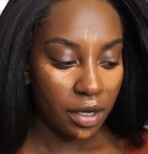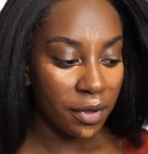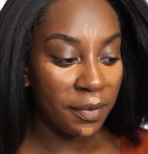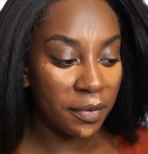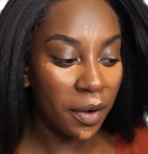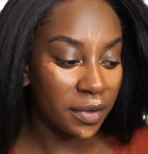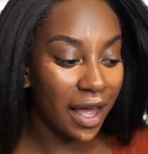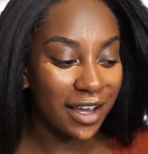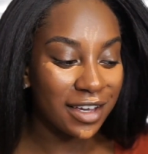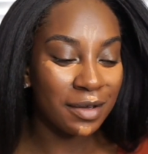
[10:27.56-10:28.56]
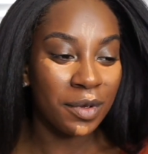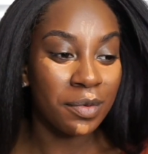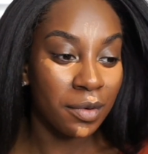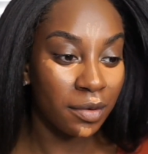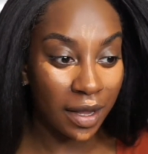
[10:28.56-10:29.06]
people won't like it,
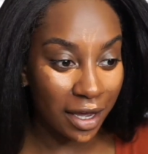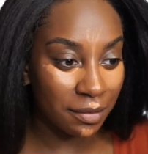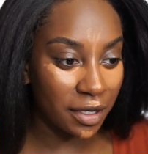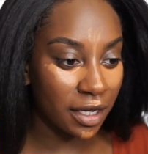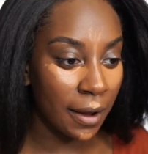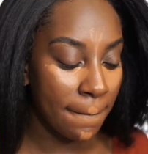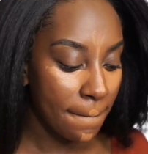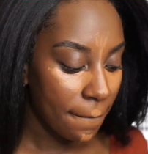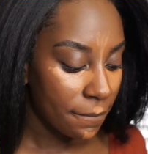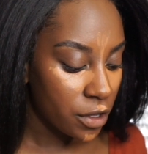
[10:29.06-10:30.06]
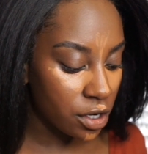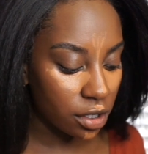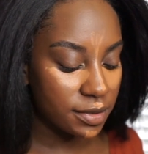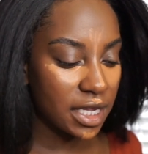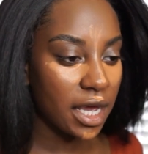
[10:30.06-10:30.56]
people won't like me. You know
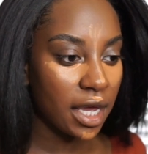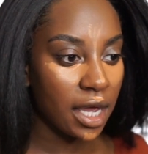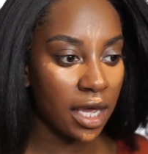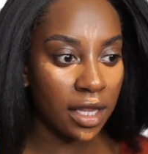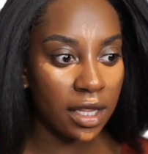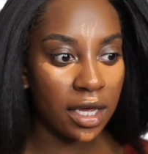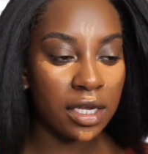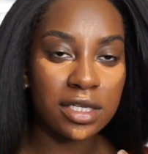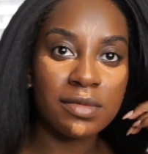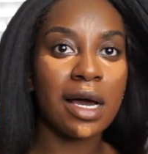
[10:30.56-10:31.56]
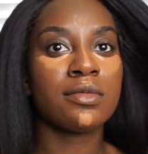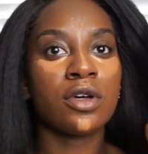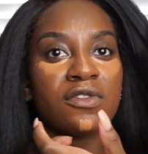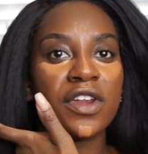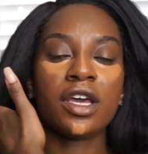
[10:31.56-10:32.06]
what I'm saying? And then sometimes
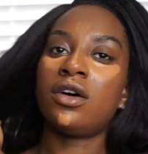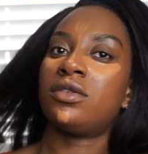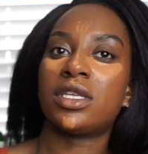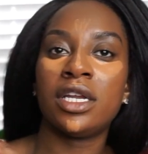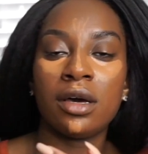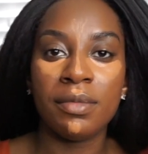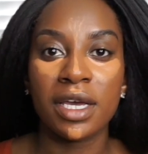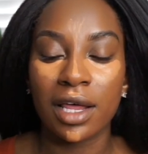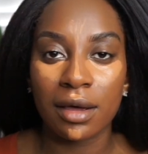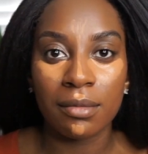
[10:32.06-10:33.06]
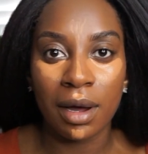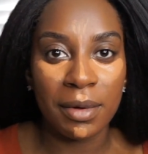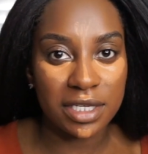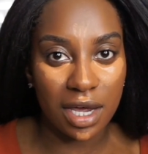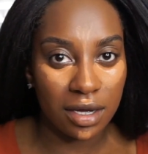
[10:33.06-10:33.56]
those videos end up being like my
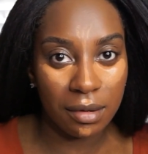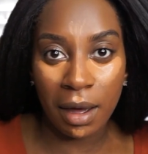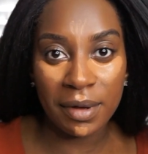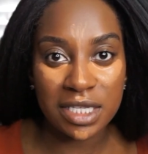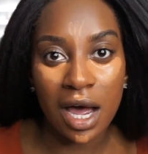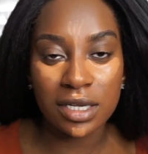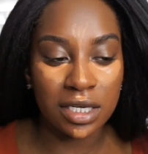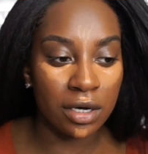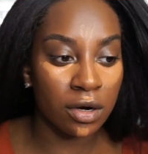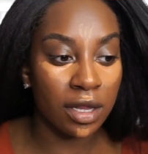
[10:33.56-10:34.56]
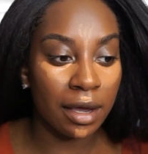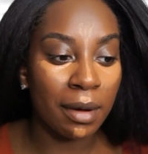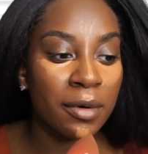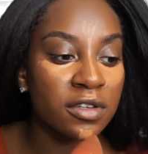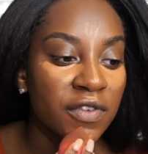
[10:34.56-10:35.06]
best content, or like my
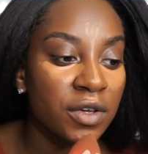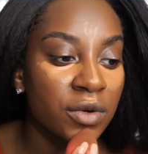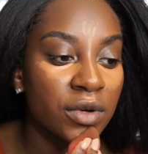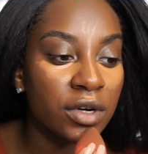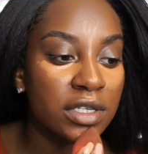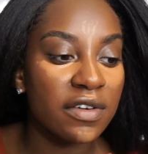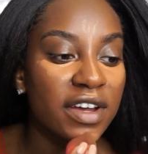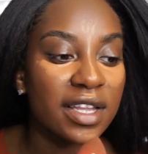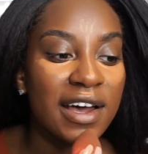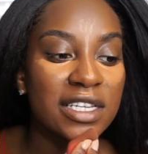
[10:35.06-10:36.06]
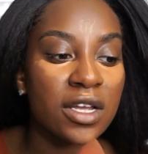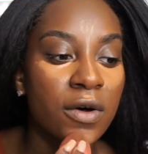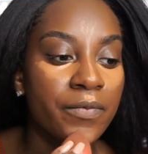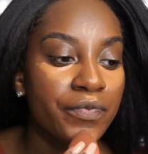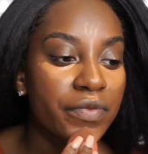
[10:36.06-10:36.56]
most viewed or stuff like that.
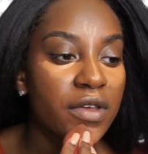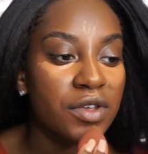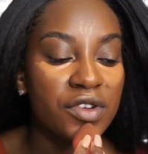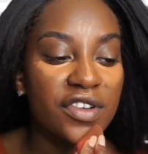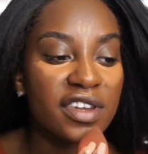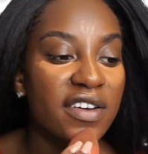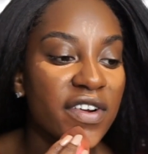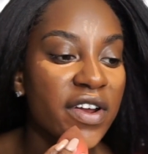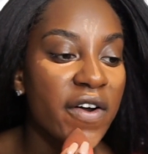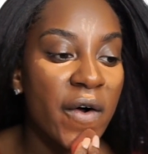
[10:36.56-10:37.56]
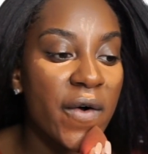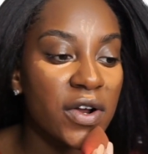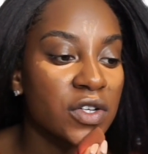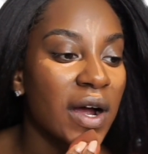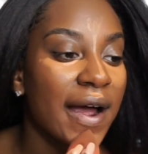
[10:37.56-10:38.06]
So you just never know.
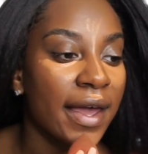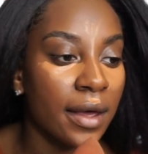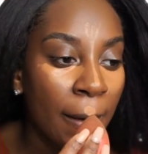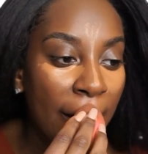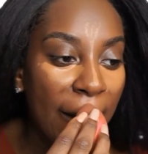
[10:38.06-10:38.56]
Try it.